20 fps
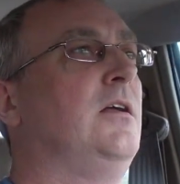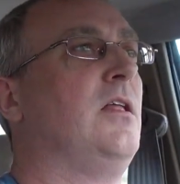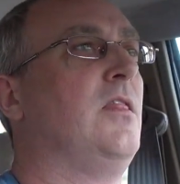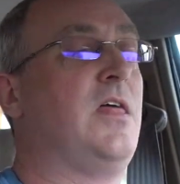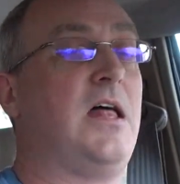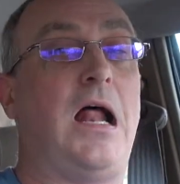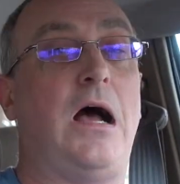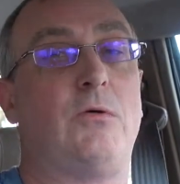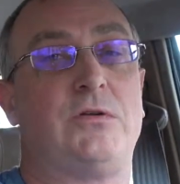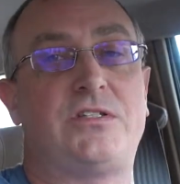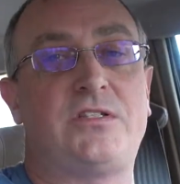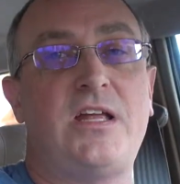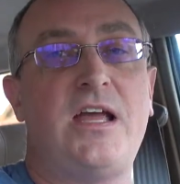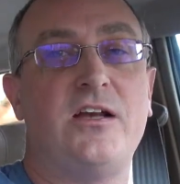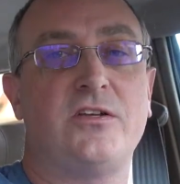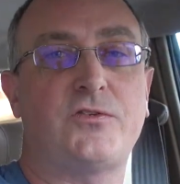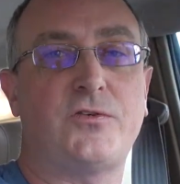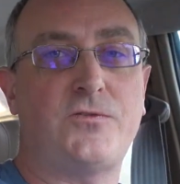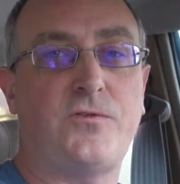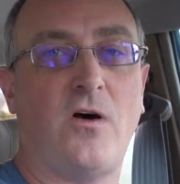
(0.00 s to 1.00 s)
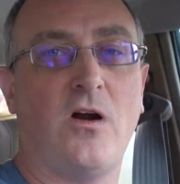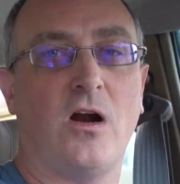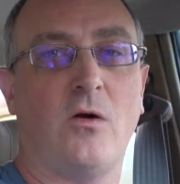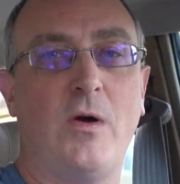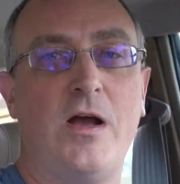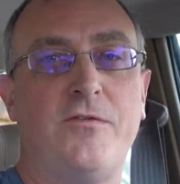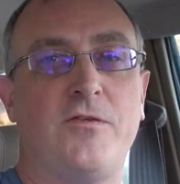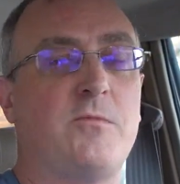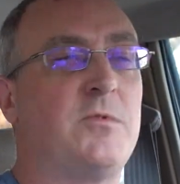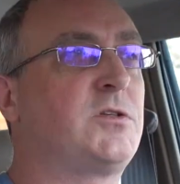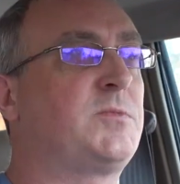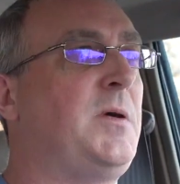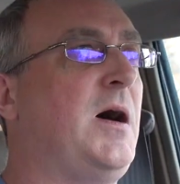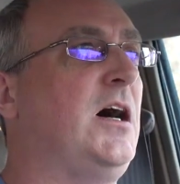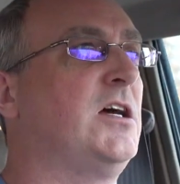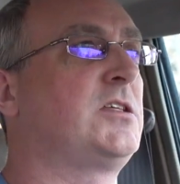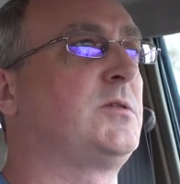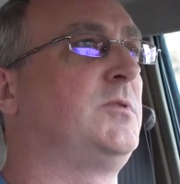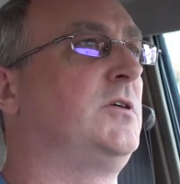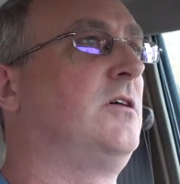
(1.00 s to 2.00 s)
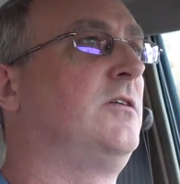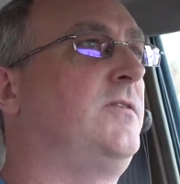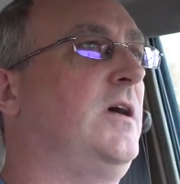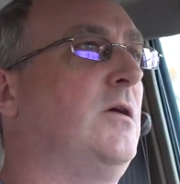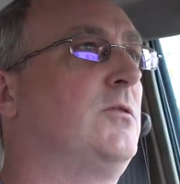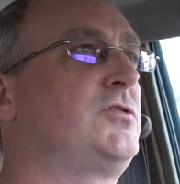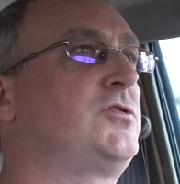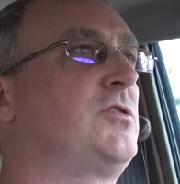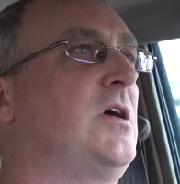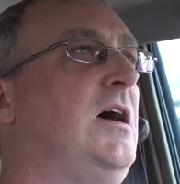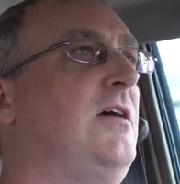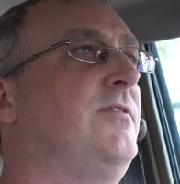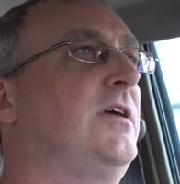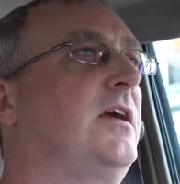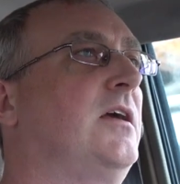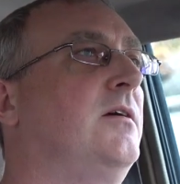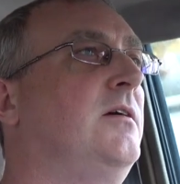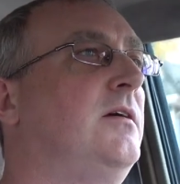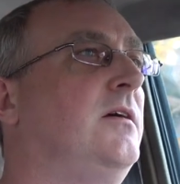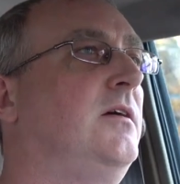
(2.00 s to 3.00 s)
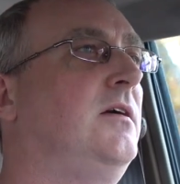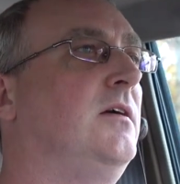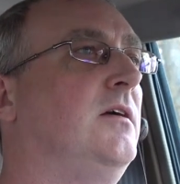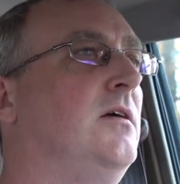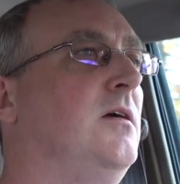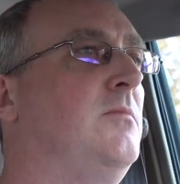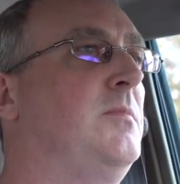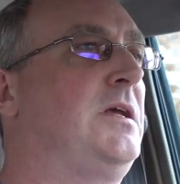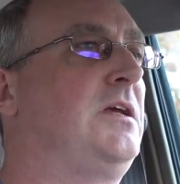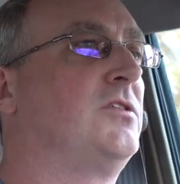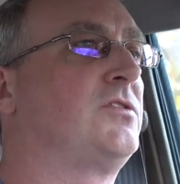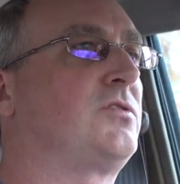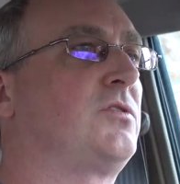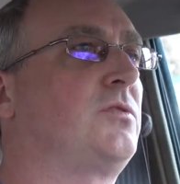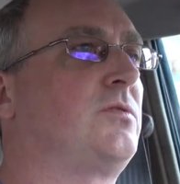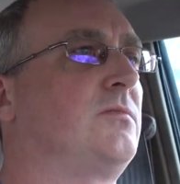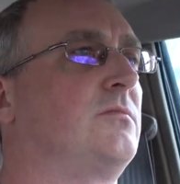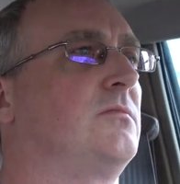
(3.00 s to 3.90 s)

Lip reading: that I would stay as far away from as possible if I was driving, because